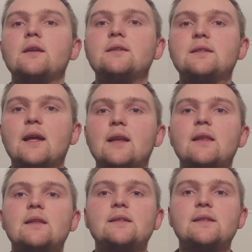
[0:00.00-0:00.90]

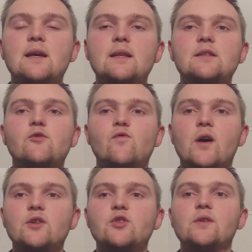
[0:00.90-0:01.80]
studying the sentence
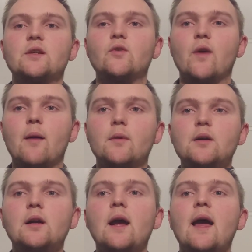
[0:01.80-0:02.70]
structure and
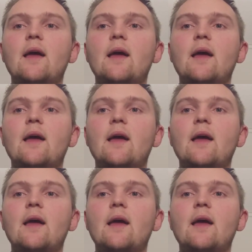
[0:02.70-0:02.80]
grammar,